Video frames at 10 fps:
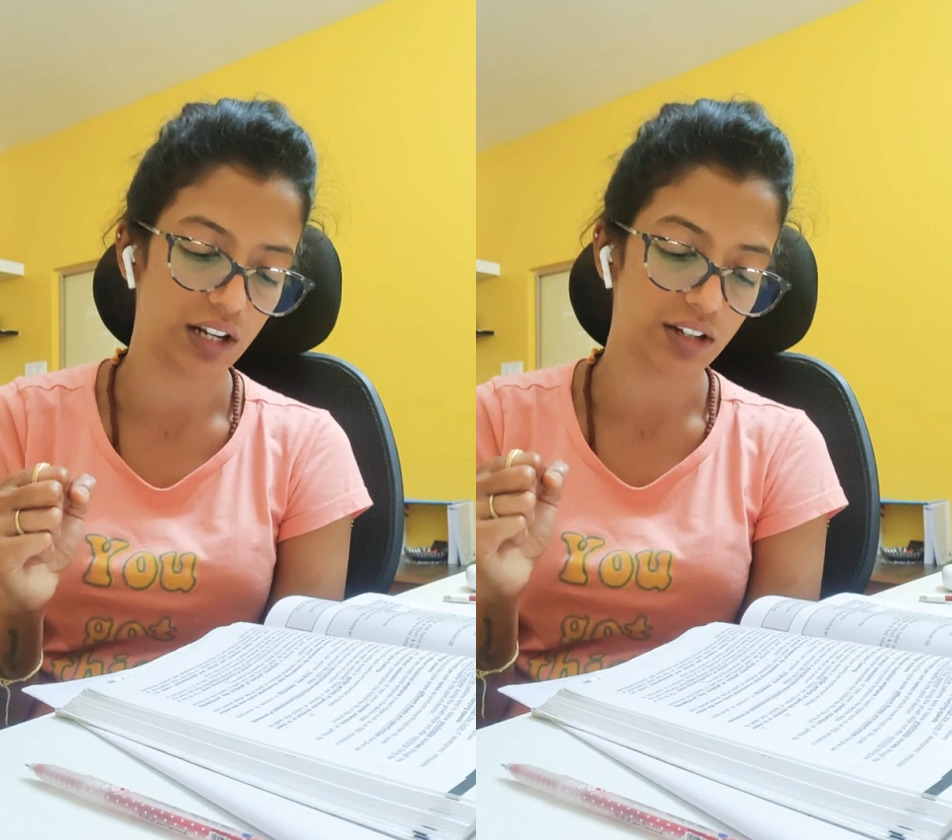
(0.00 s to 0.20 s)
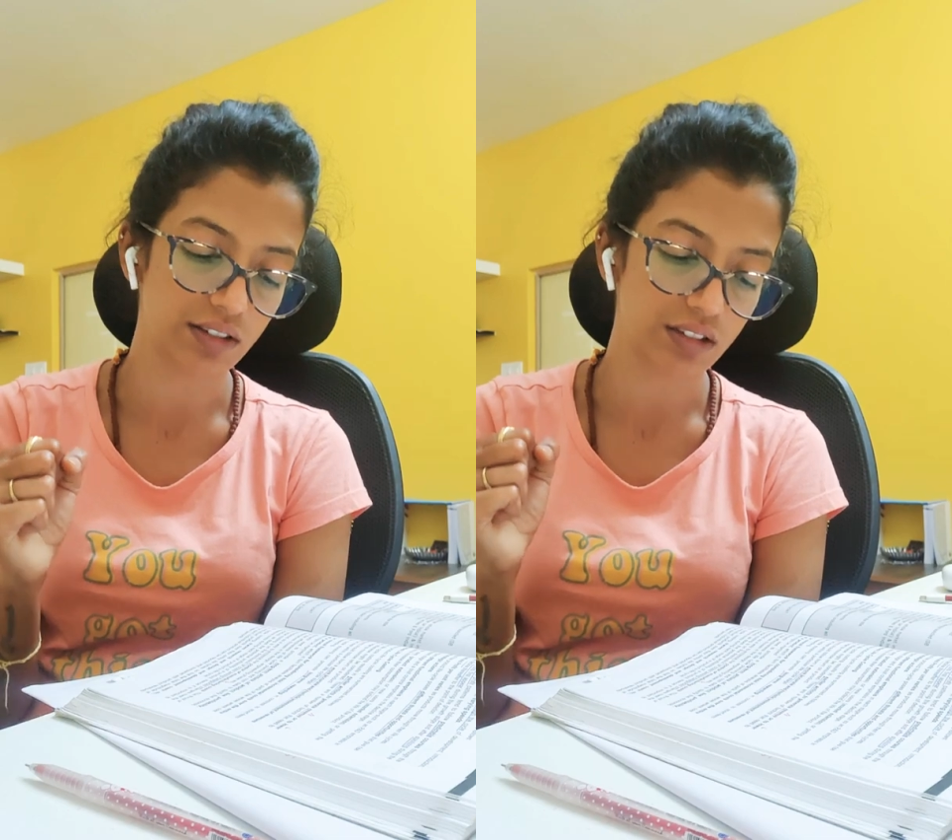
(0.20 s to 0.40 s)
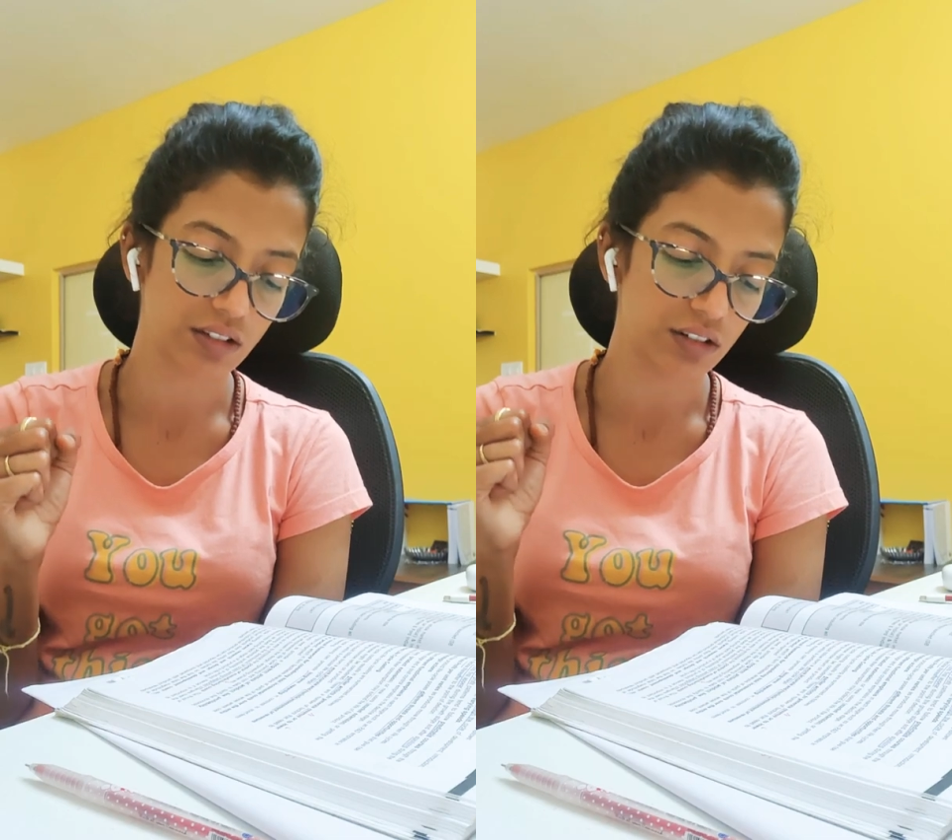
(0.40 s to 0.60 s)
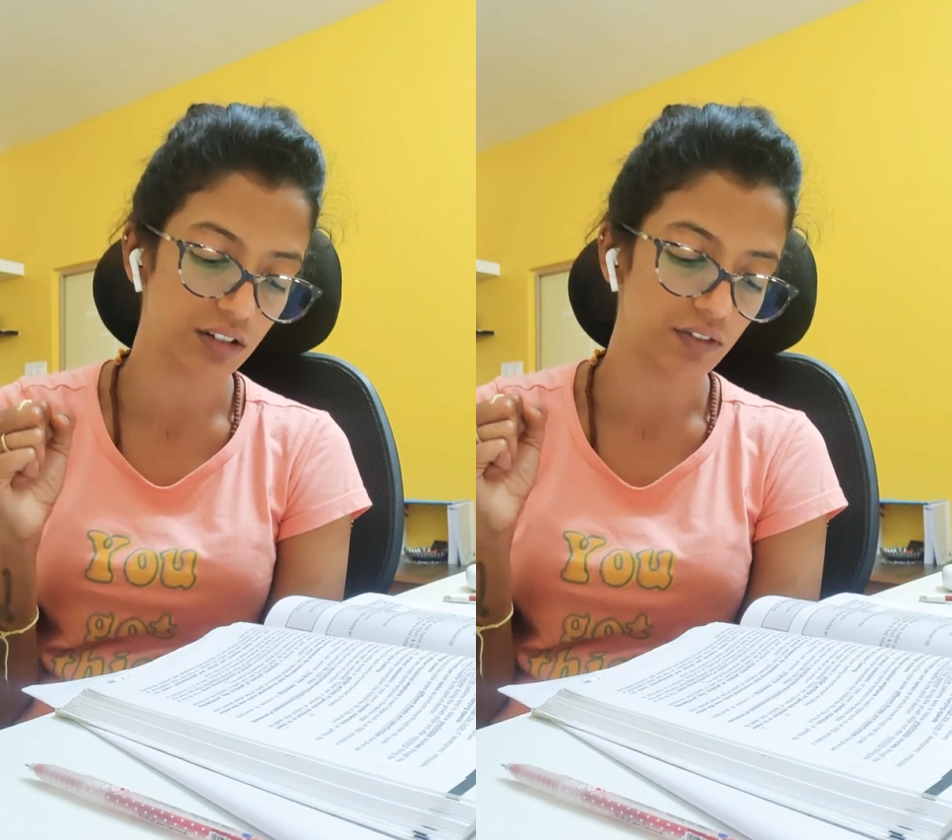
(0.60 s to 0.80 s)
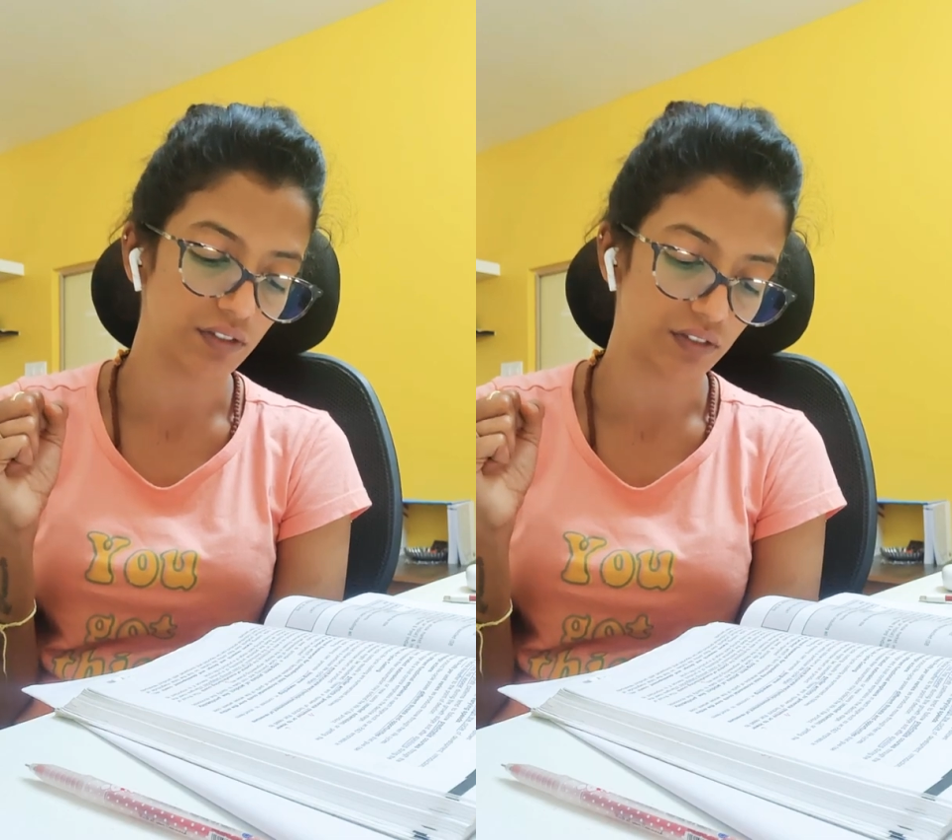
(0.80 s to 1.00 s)
It is
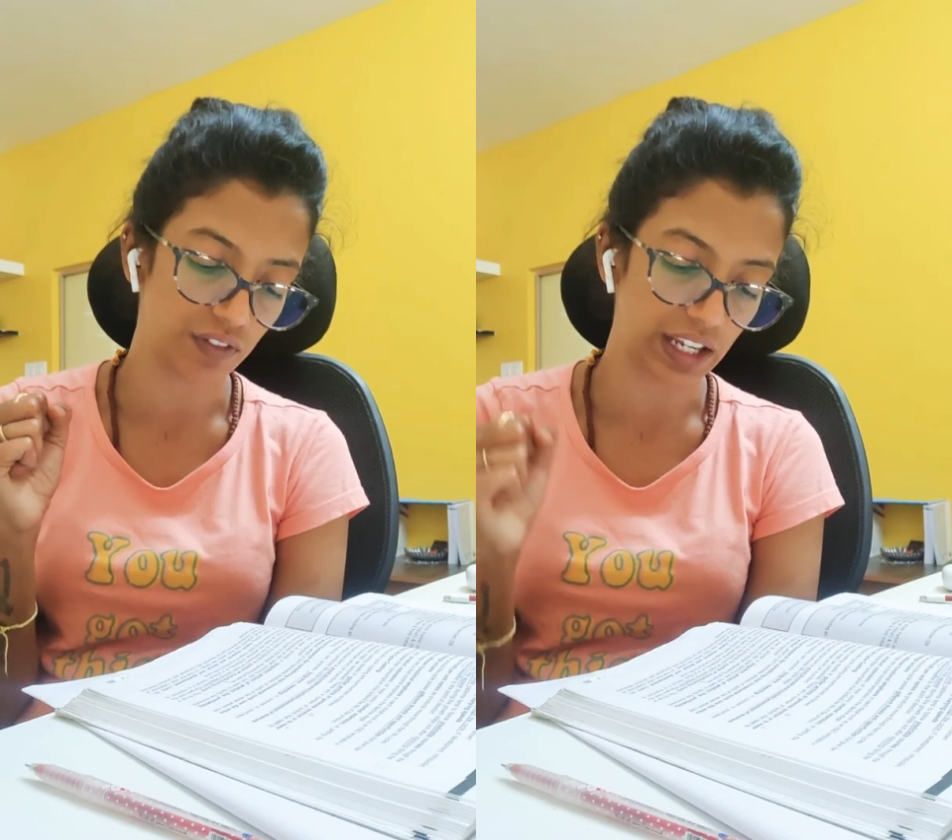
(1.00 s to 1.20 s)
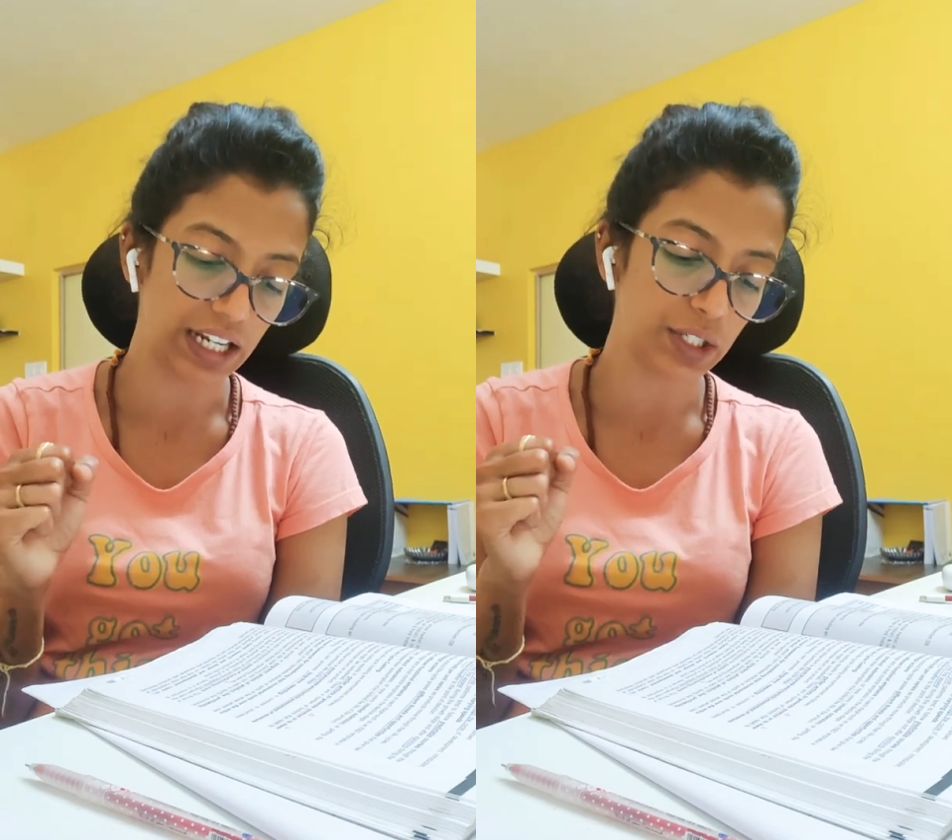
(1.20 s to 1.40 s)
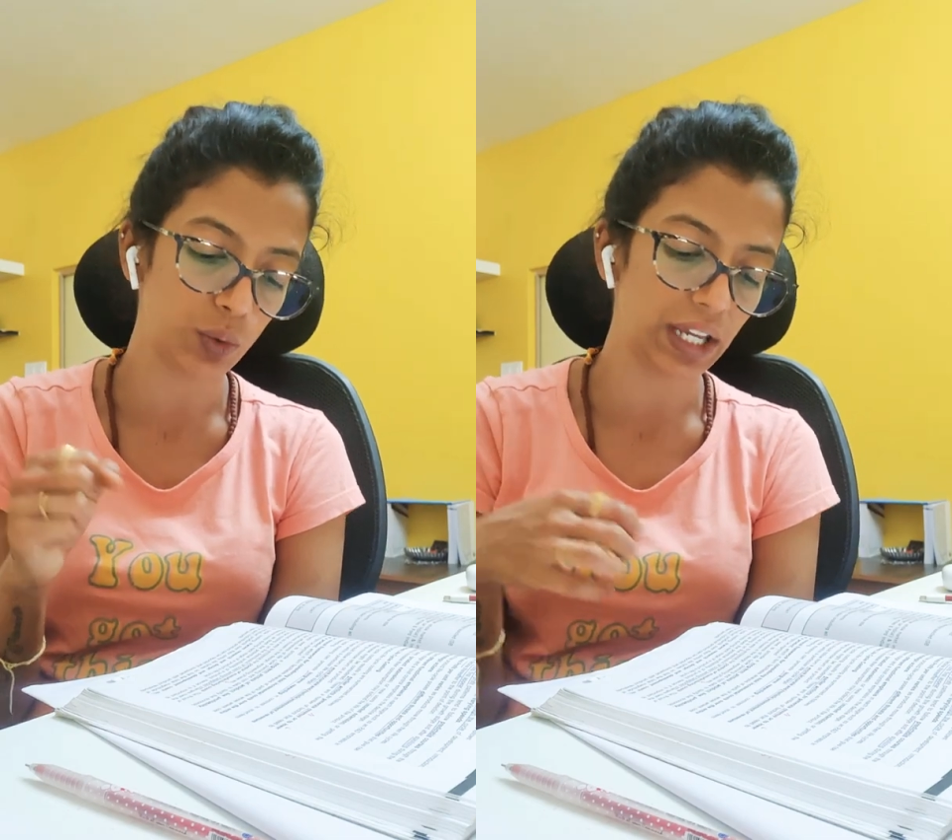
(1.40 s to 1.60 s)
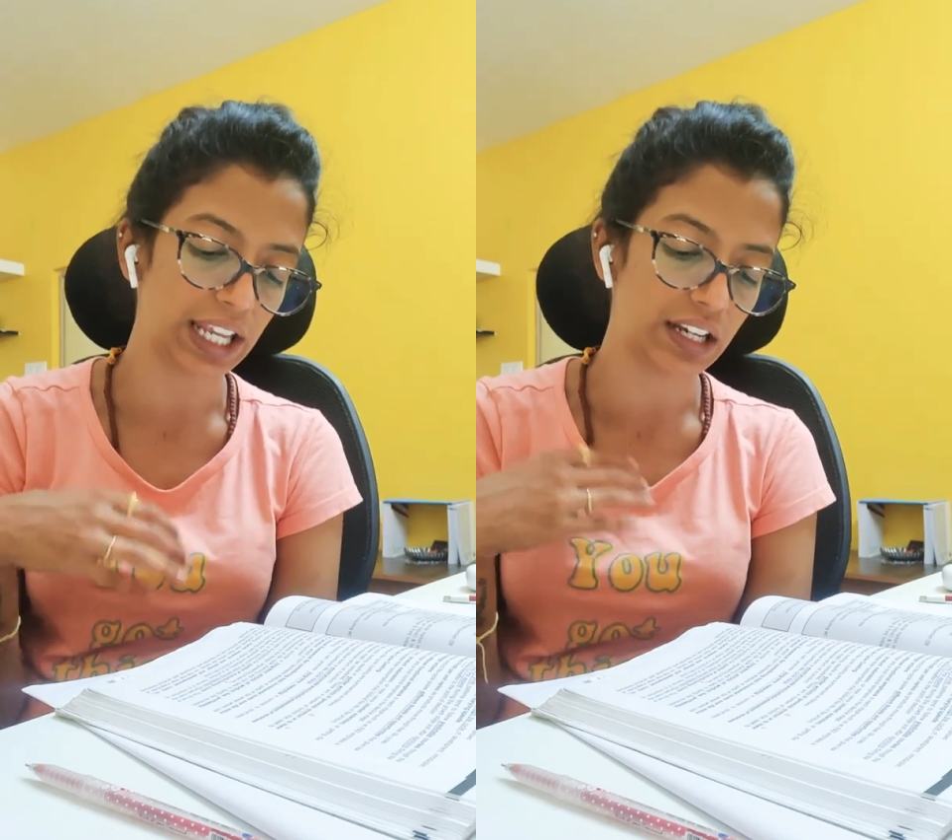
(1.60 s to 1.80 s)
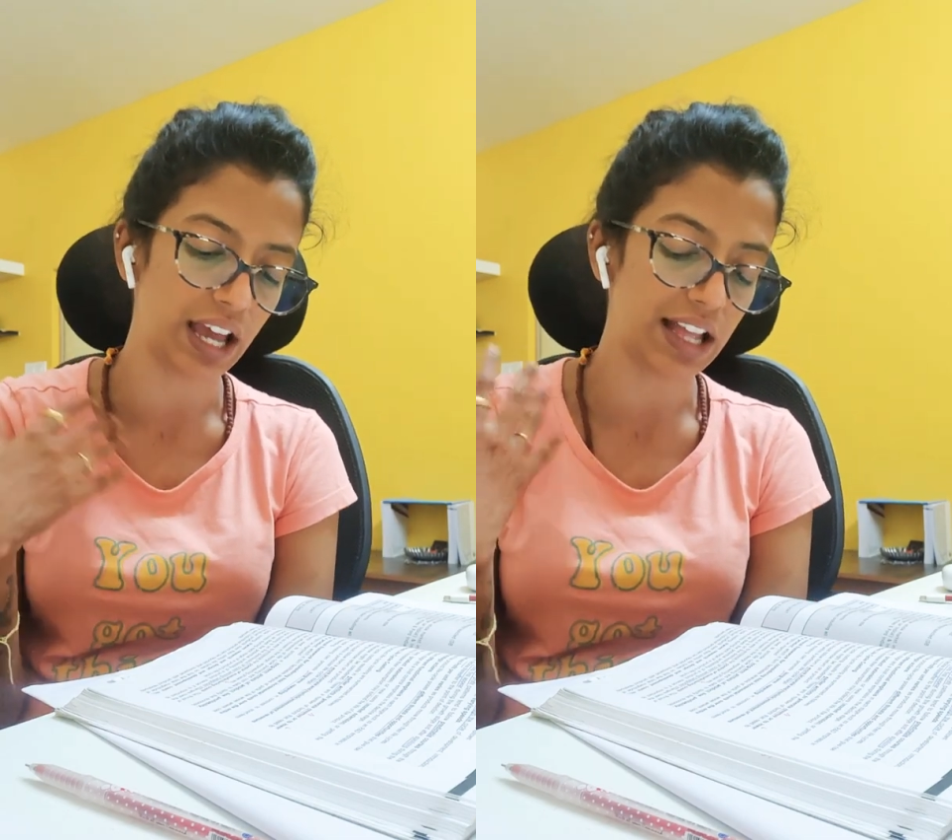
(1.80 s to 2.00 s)
the way to
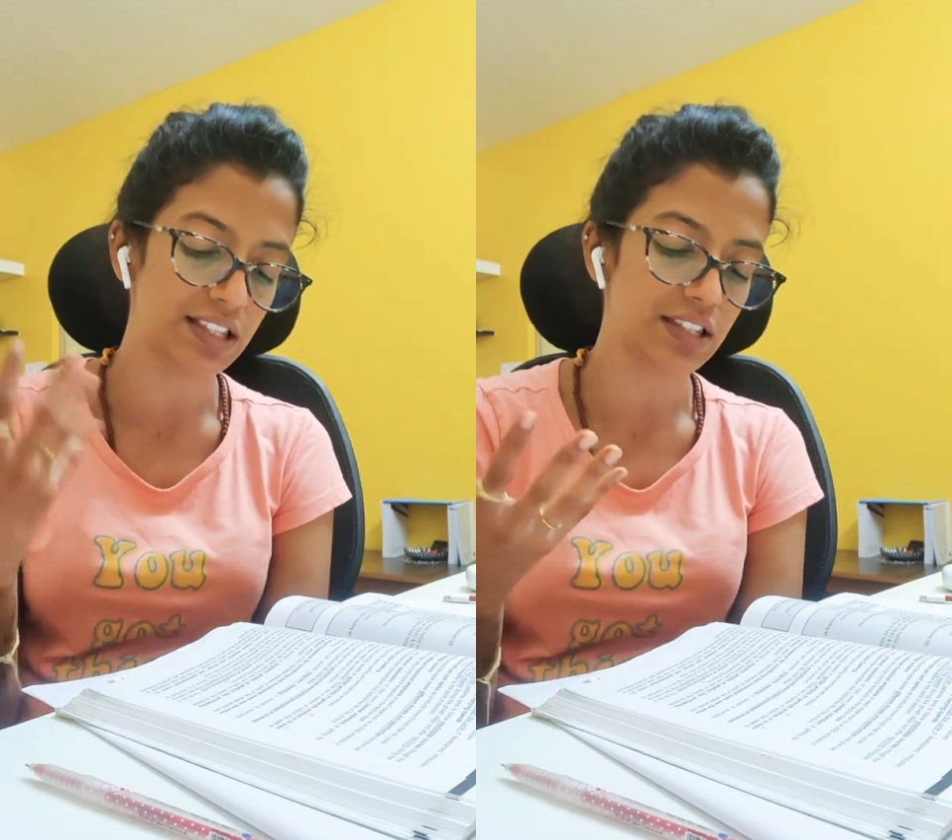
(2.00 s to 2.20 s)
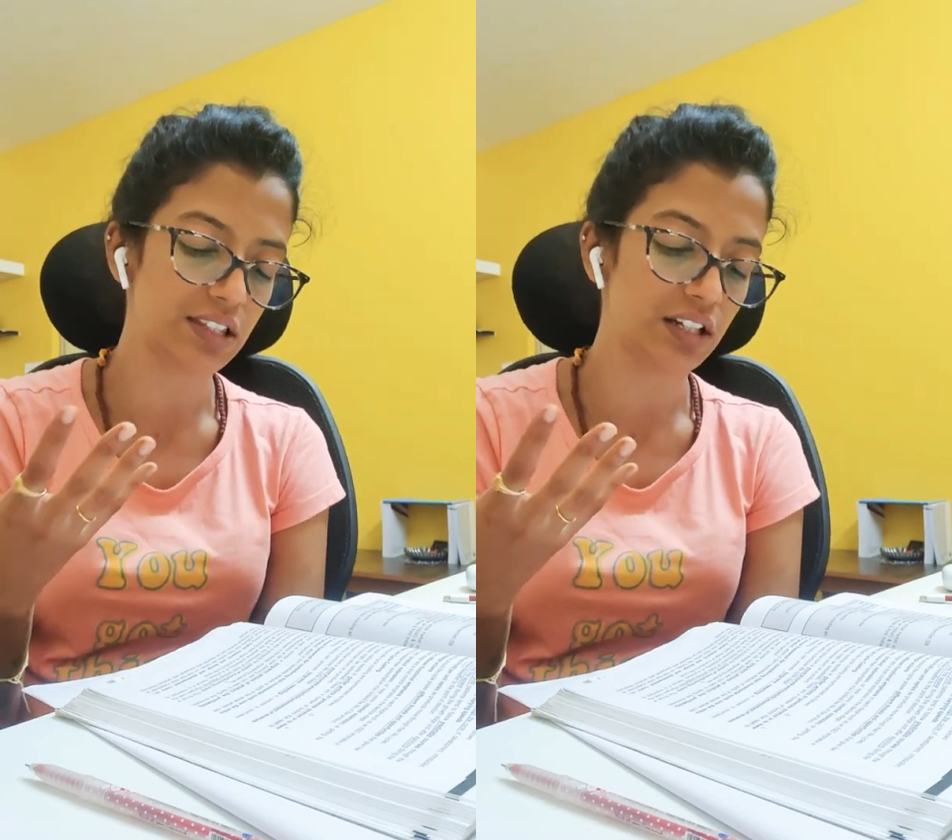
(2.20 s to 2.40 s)
enhance